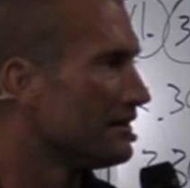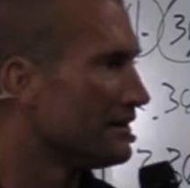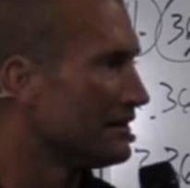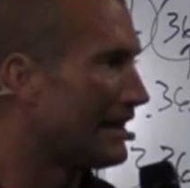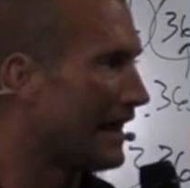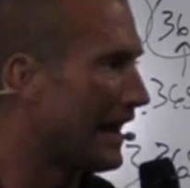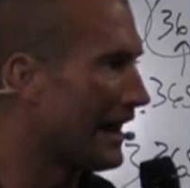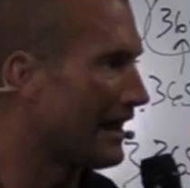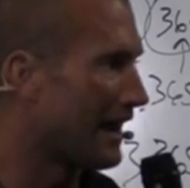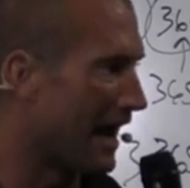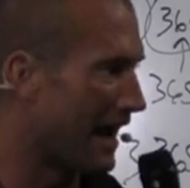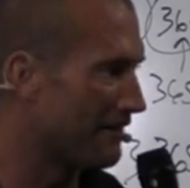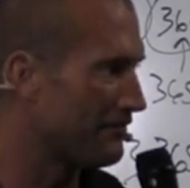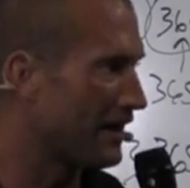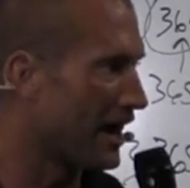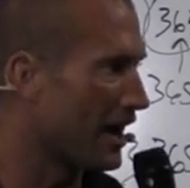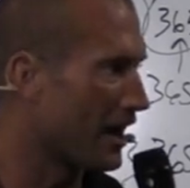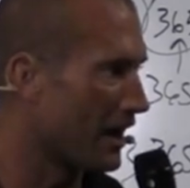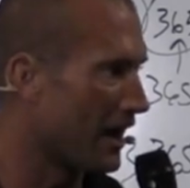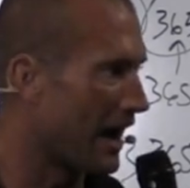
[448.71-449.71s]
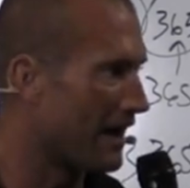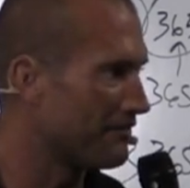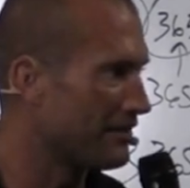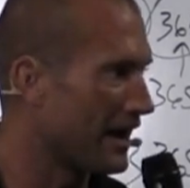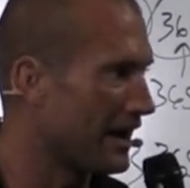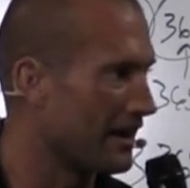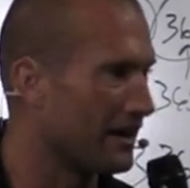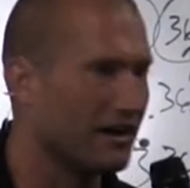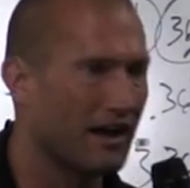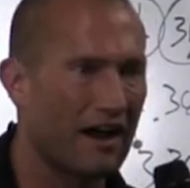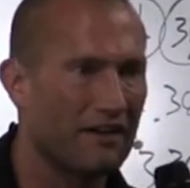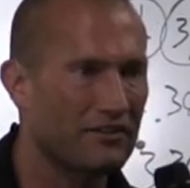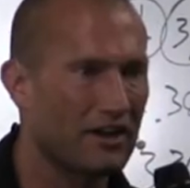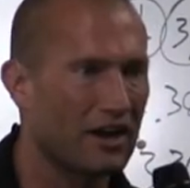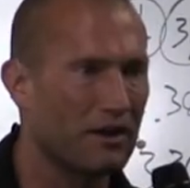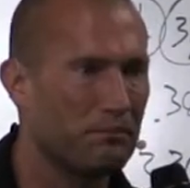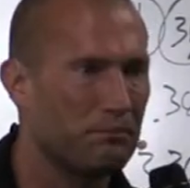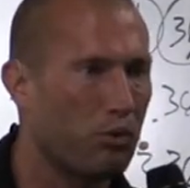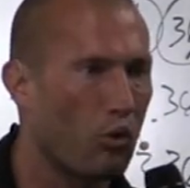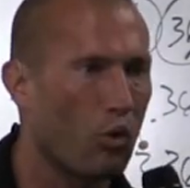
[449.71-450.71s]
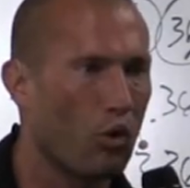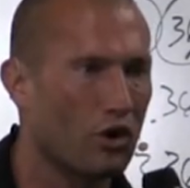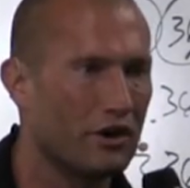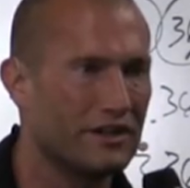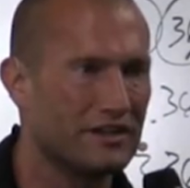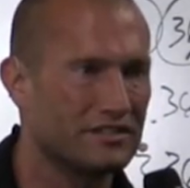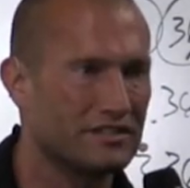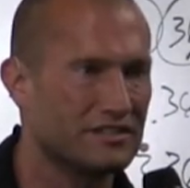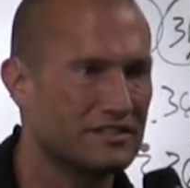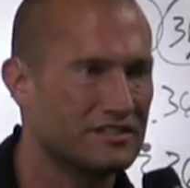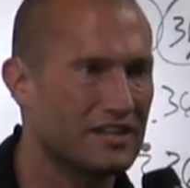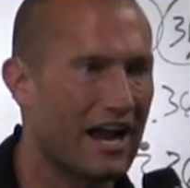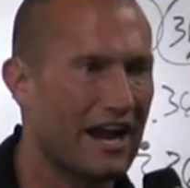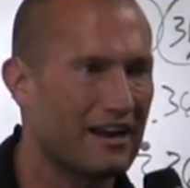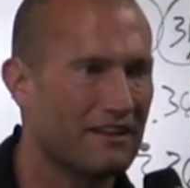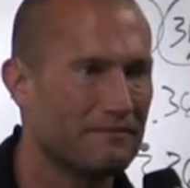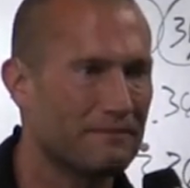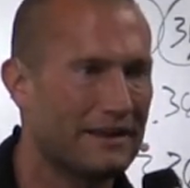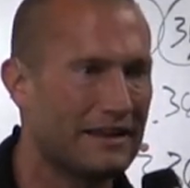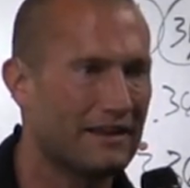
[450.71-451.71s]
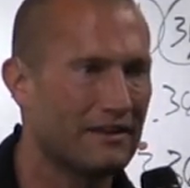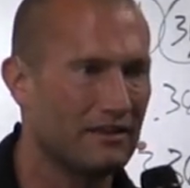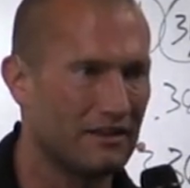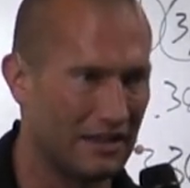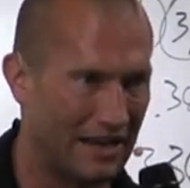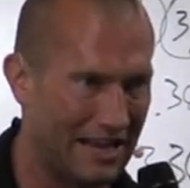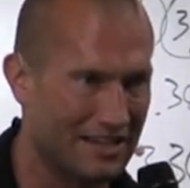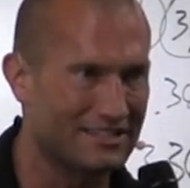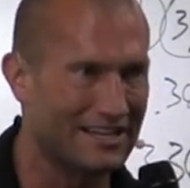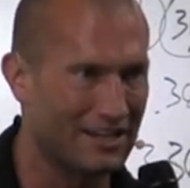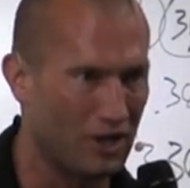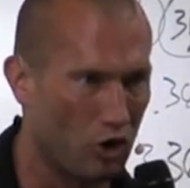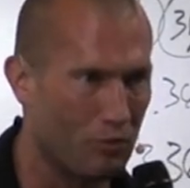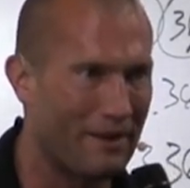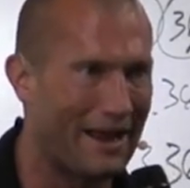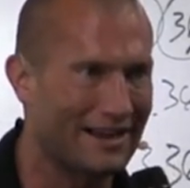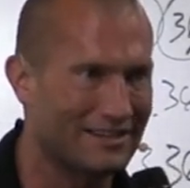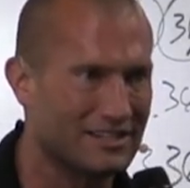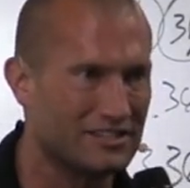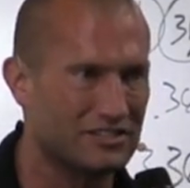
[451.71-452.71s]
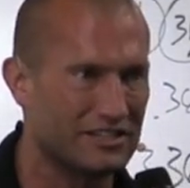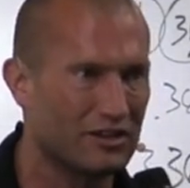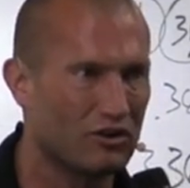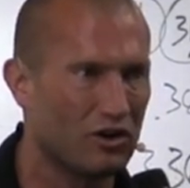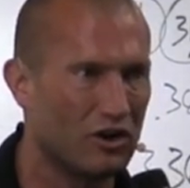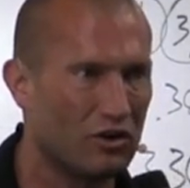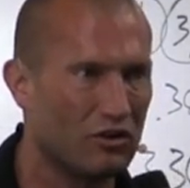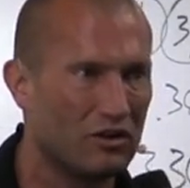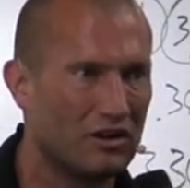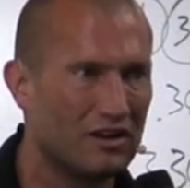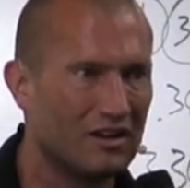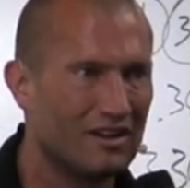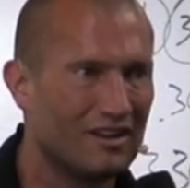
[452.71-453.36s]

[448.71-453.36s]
Okay, I've got a, I've got a, I've got a poorness inside of me, and I say go back to zero,